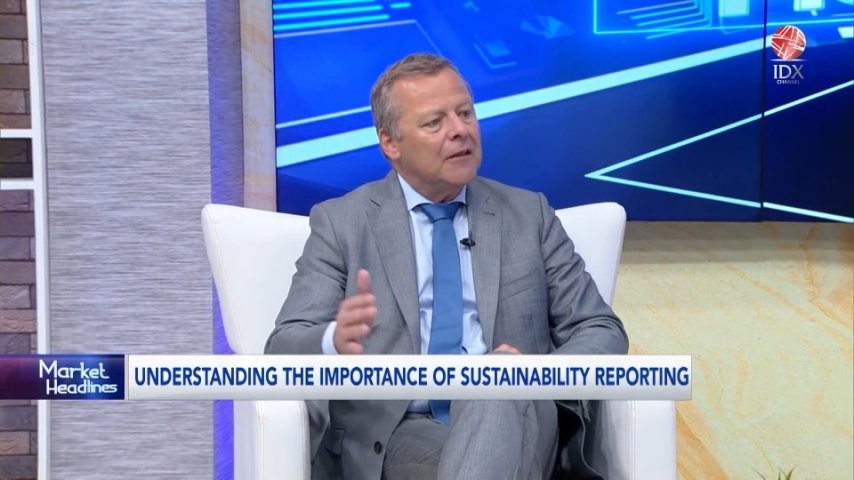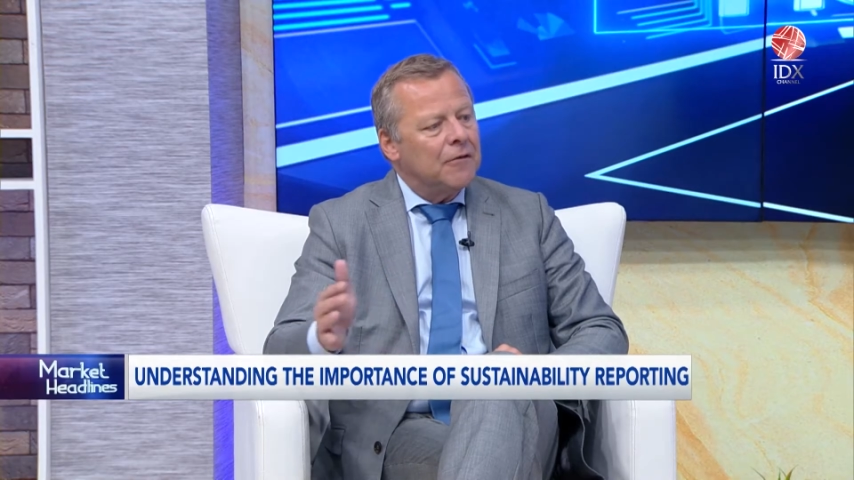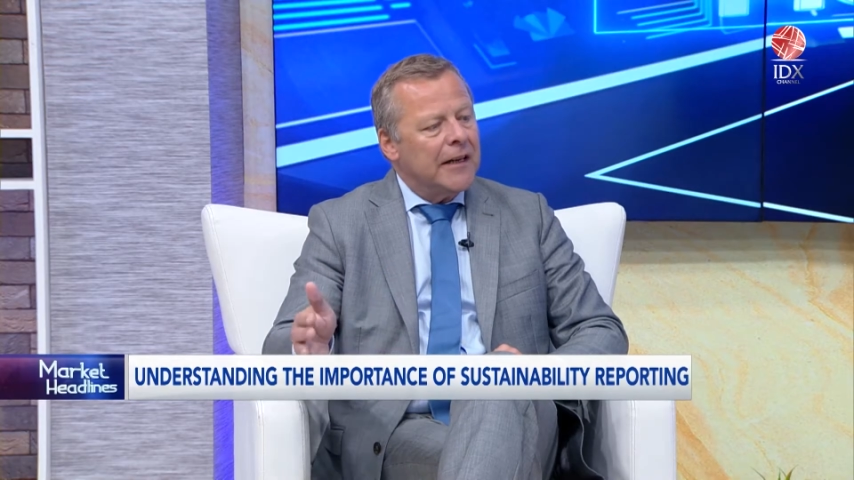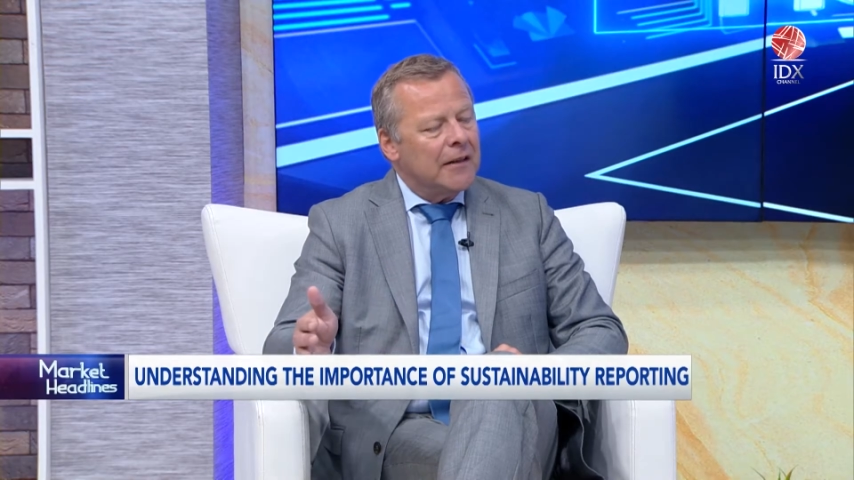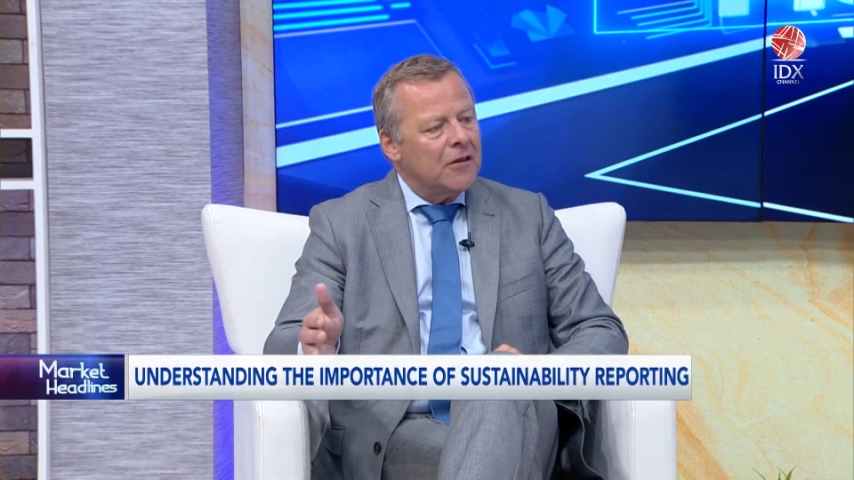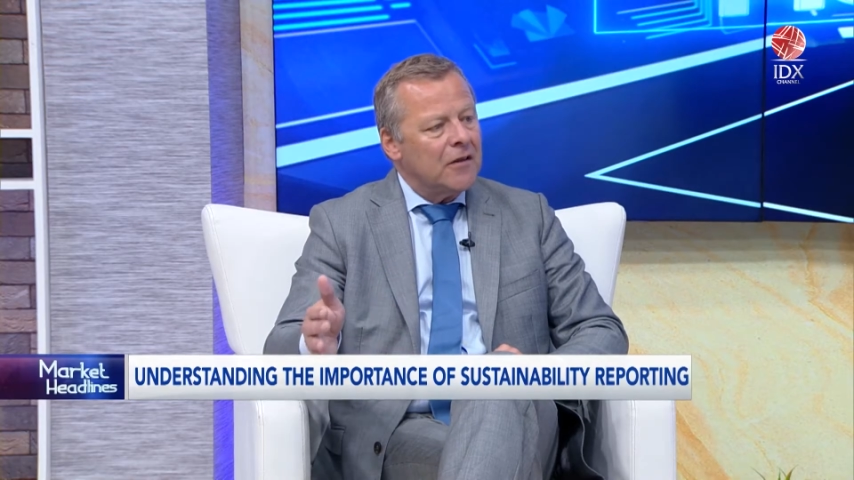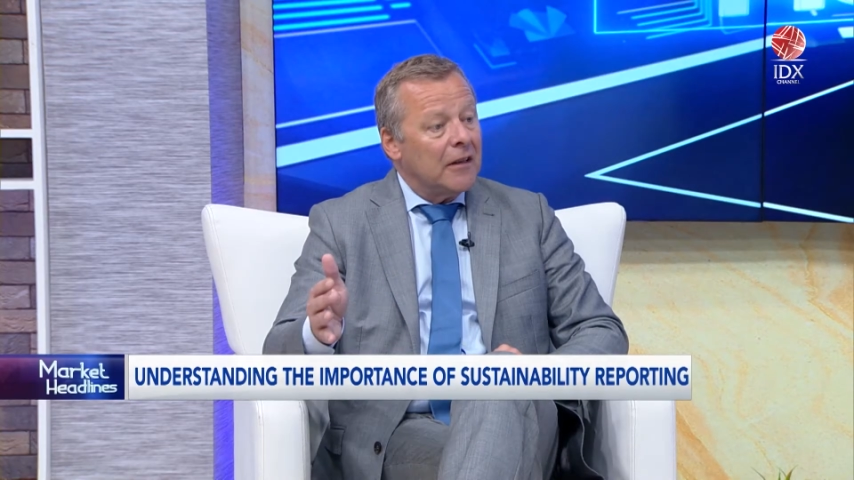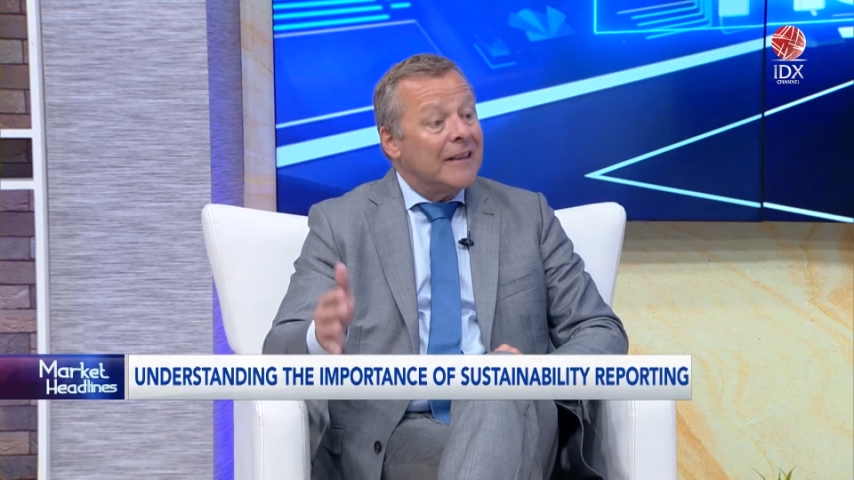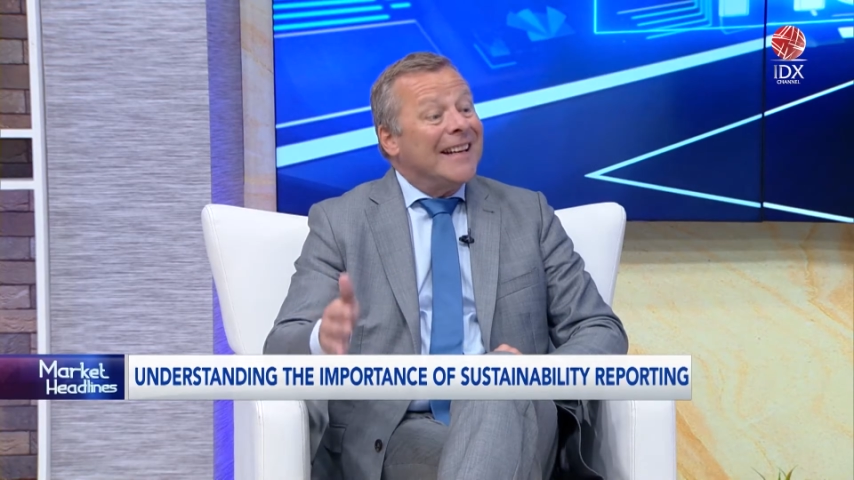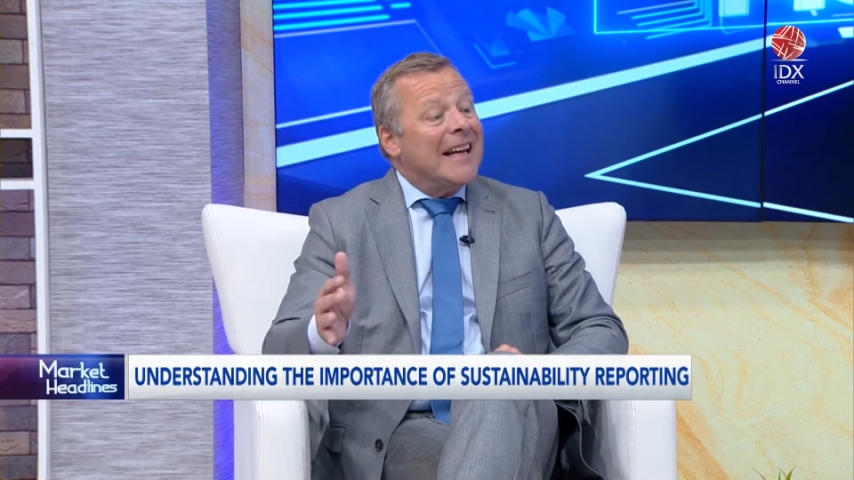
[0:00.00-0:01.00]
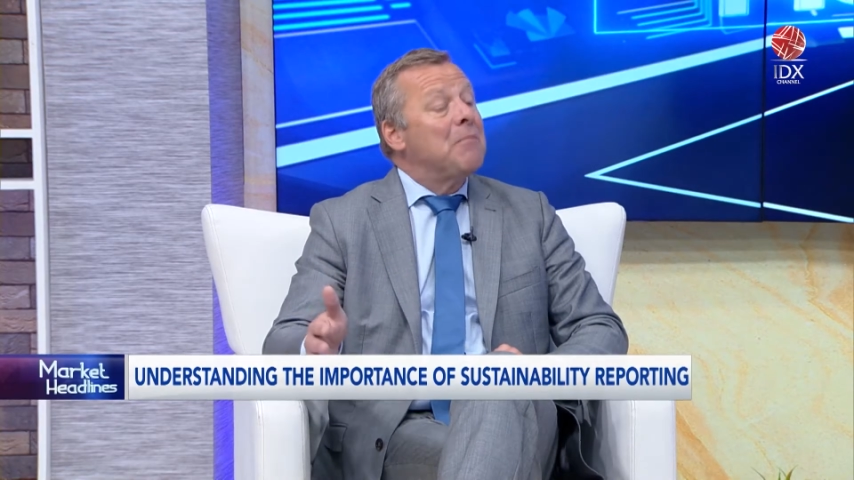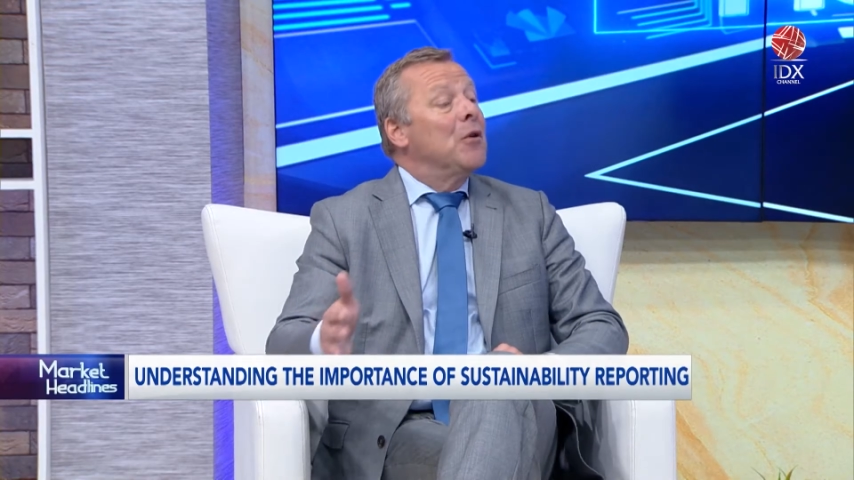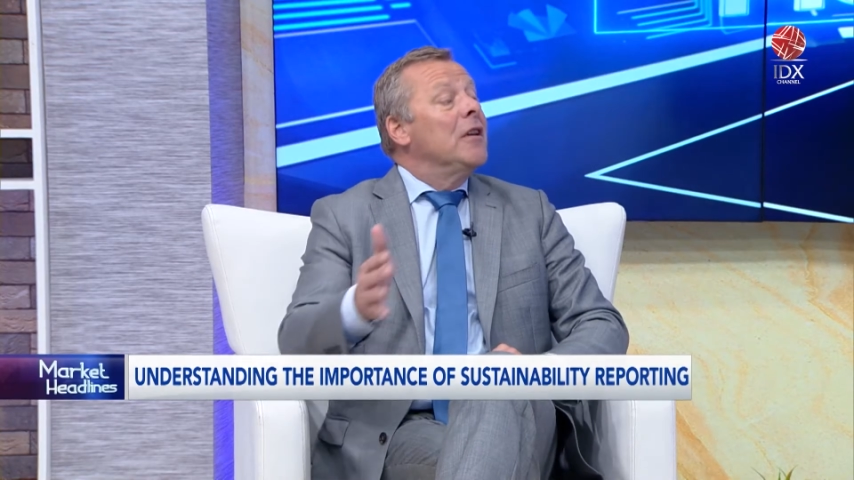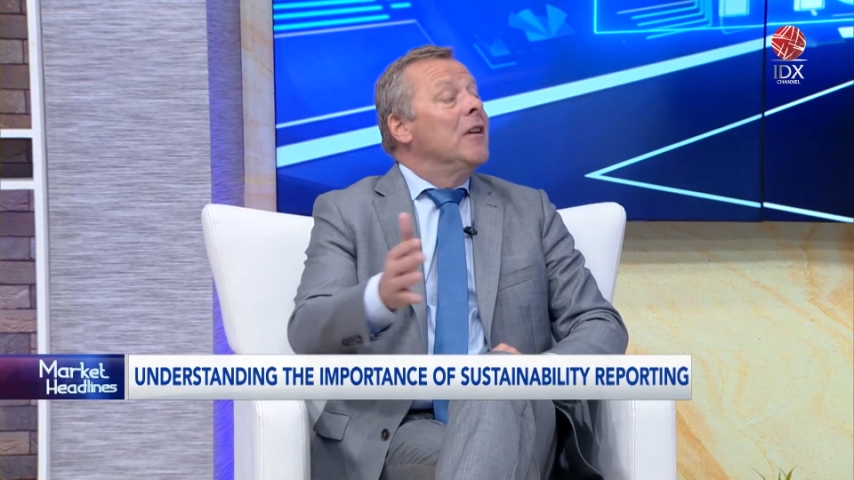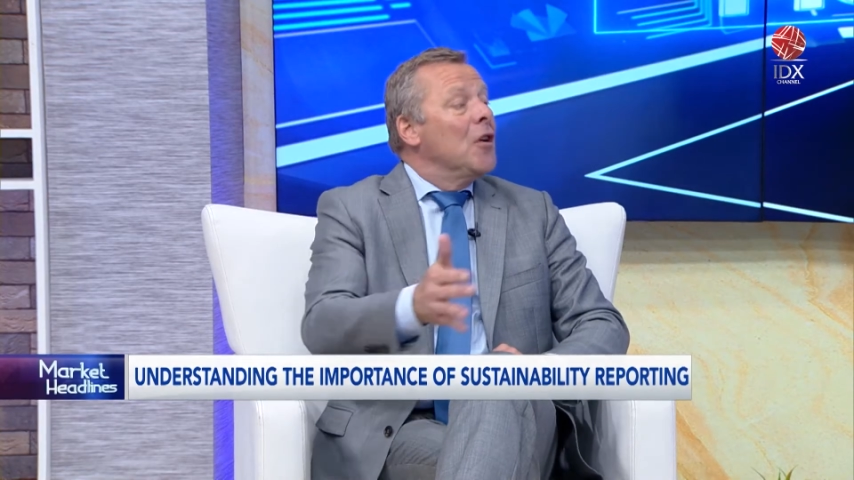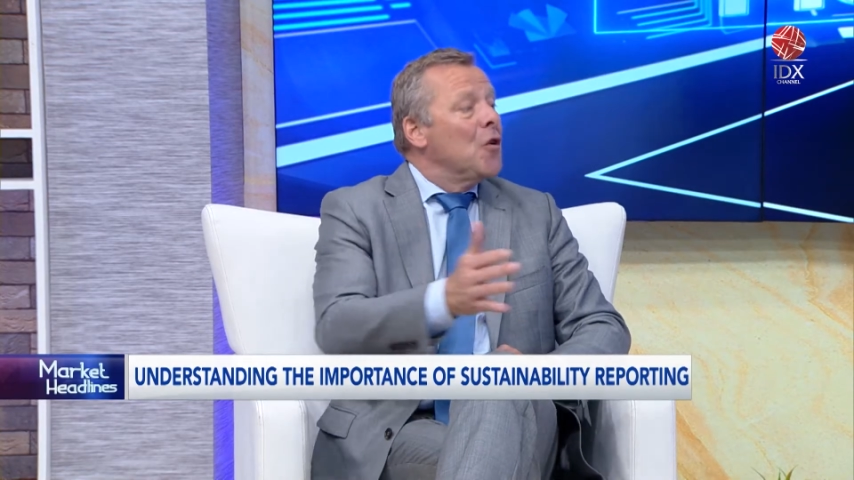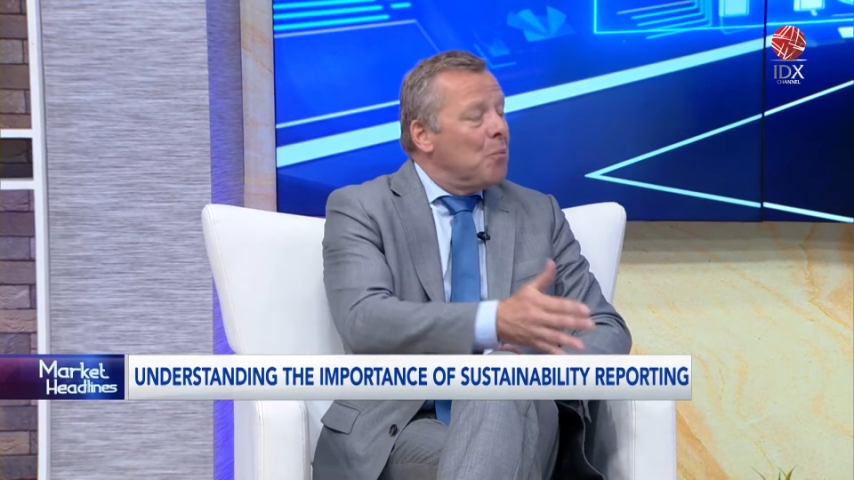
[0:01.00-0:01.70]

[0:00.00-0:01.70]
and events that happen